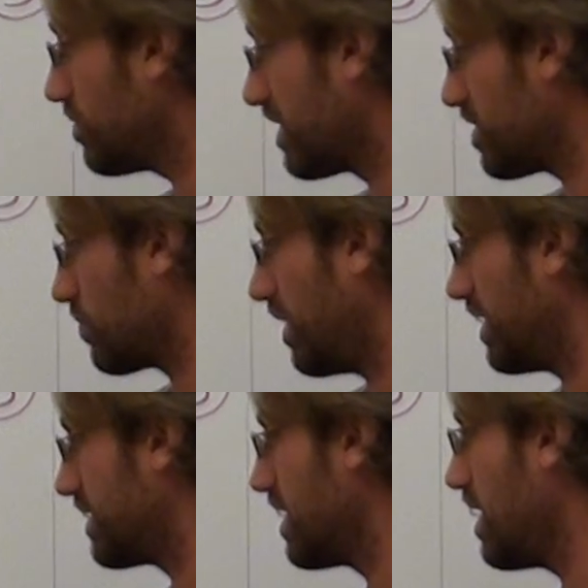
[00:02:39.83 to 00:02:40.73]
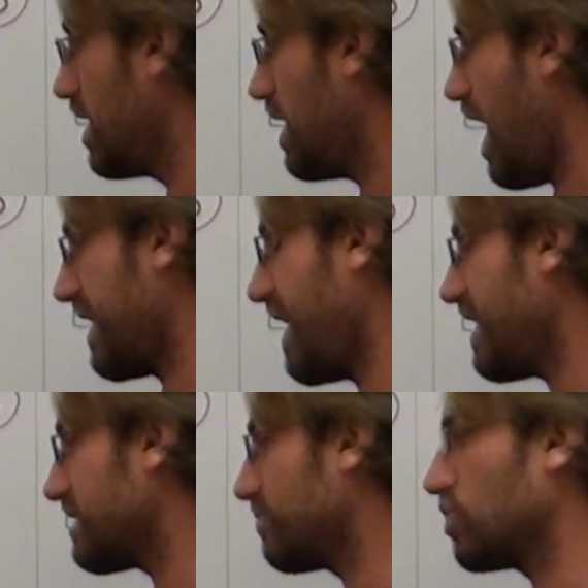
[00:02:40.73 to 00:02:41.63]
to do with this one is, I
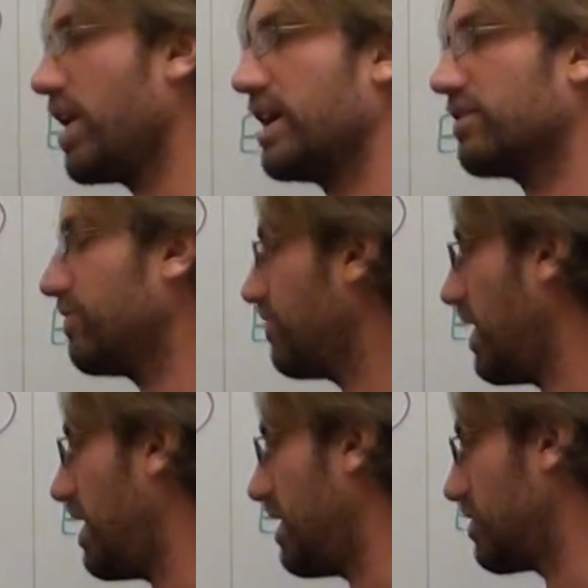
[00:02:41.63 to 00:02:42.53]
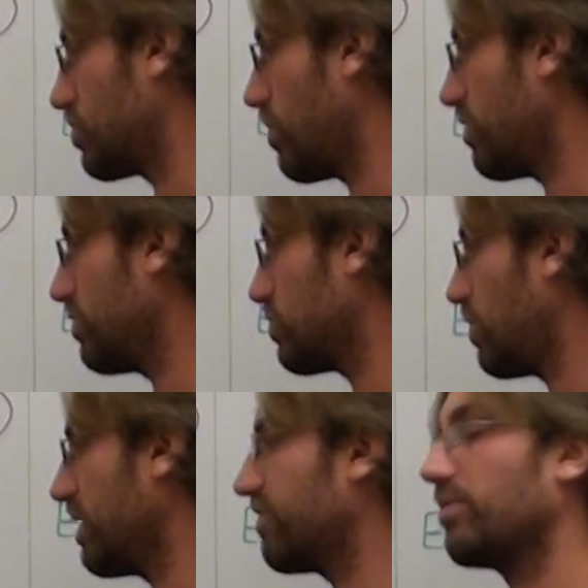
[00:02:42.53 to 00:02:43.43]
can't subtract uh, square root
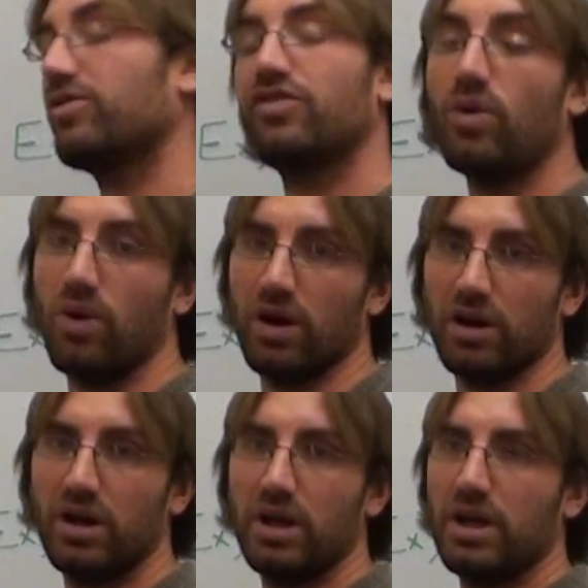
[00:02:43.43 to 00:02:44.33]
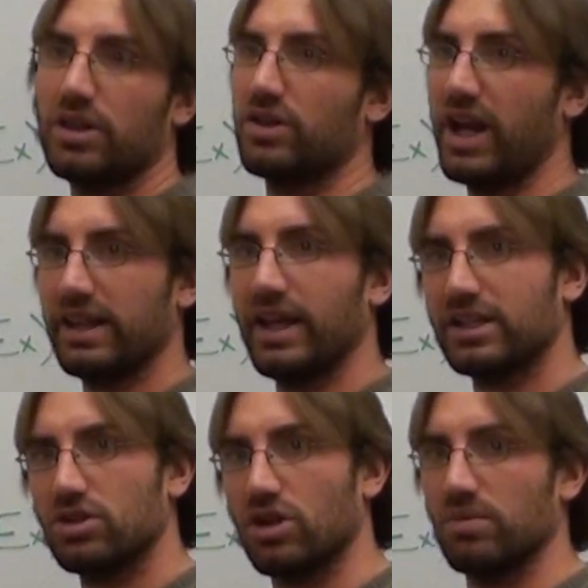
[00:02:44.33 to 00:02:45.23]
twenty from four. They're not
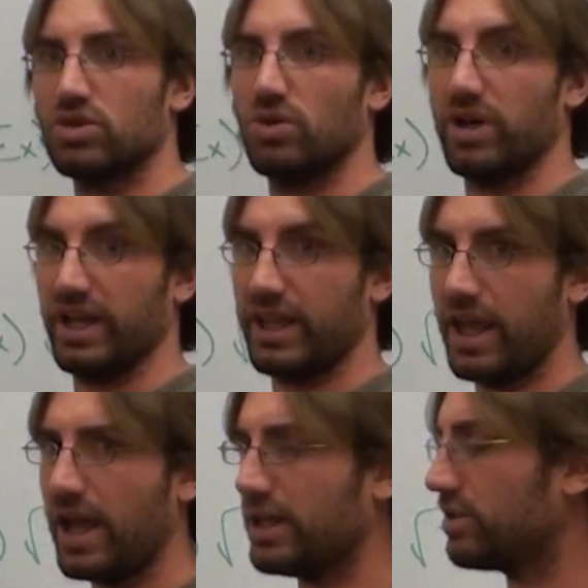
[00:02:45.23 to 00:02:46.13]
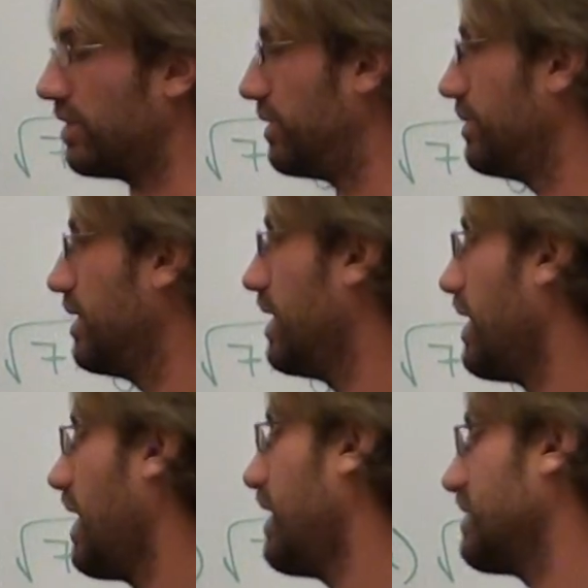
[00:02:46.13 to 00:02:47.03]
like terms. So what I can do,
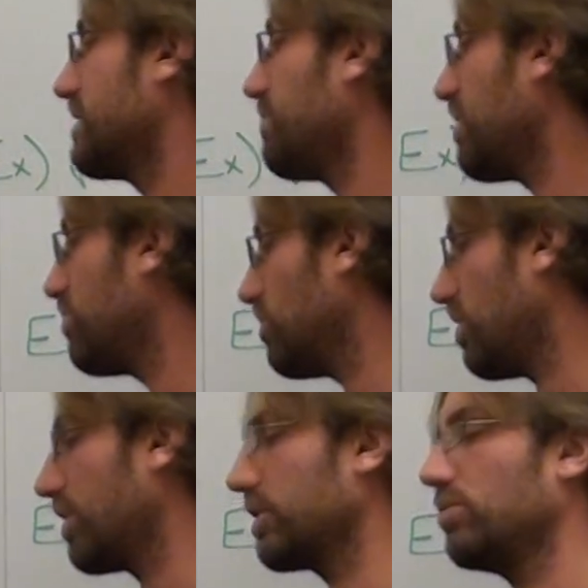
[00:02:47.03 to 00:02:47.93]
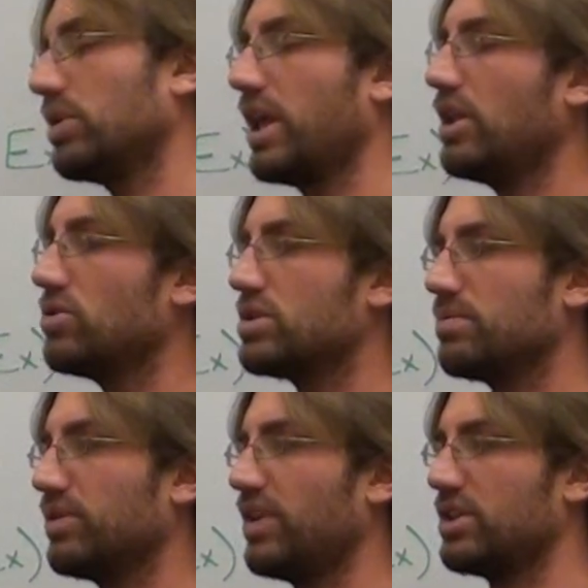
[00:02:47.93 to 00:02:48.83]
and some people will argue, well, can't you
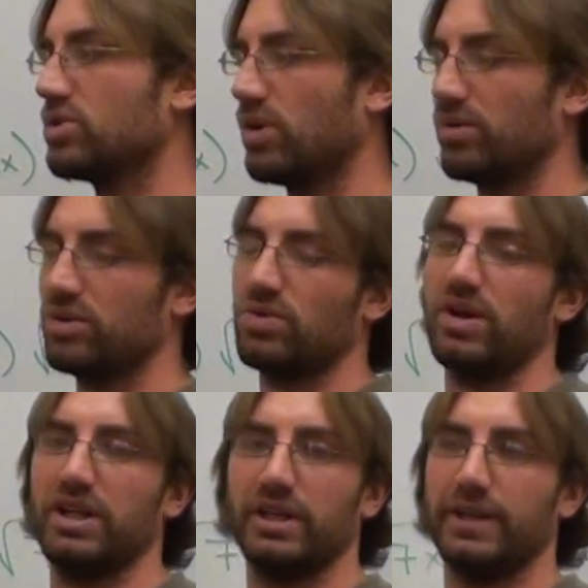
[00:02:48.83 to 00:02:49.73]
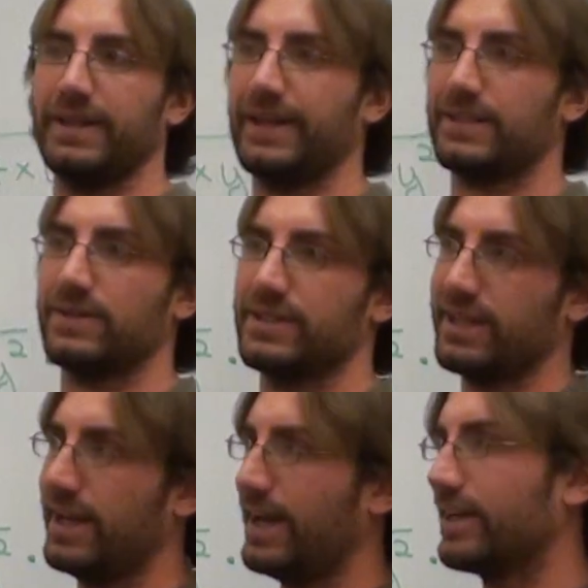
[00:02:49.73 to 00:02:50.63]
simplify the square root twenty? And the answer is,
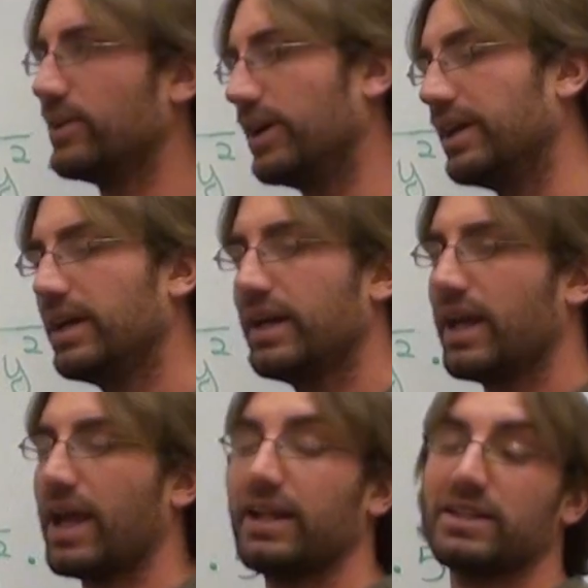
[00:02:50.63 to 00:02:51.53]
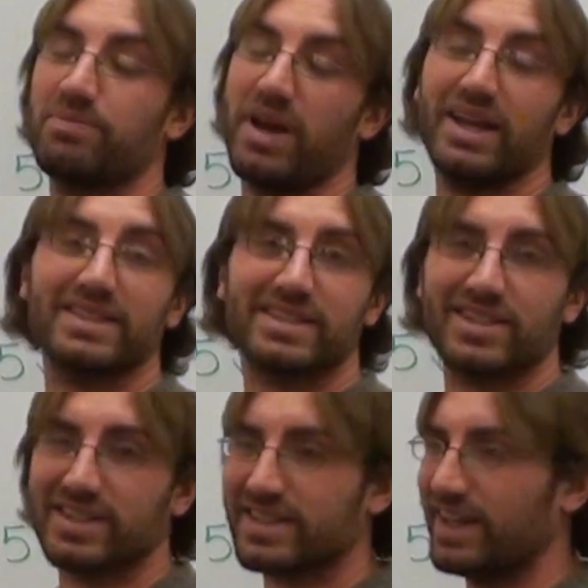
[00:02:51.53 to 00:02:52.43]
yeah, I could. And it depends
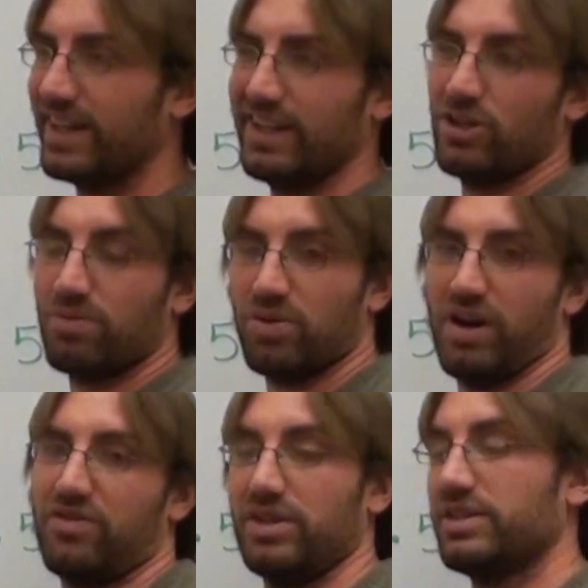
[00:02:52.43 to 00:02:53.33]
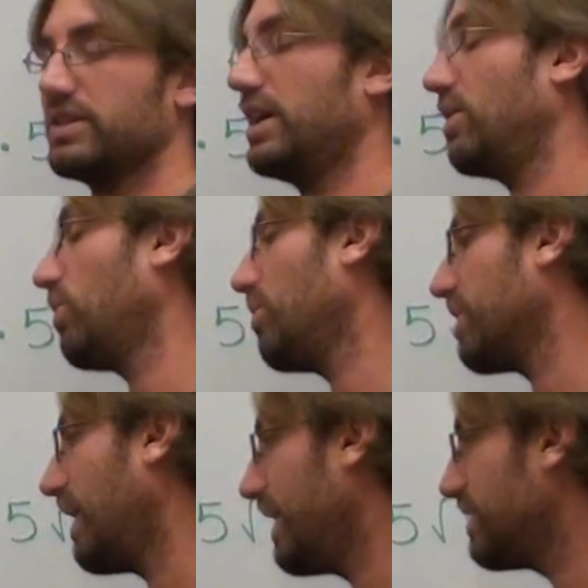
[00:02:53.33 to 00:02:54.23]
just on your preference. Uh, what
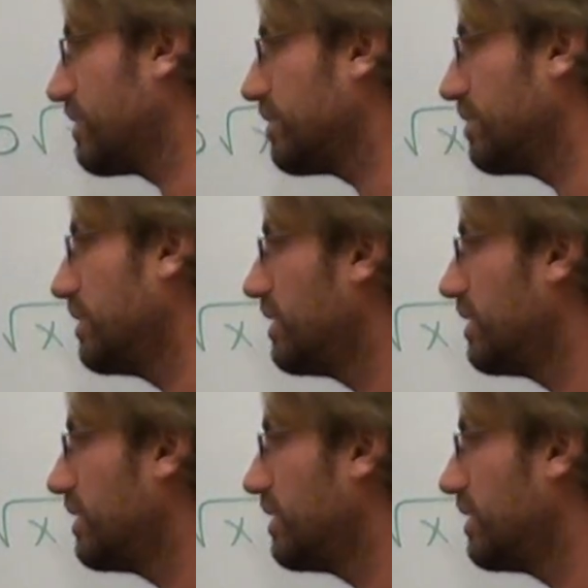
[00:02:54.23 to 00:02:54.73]
would I do?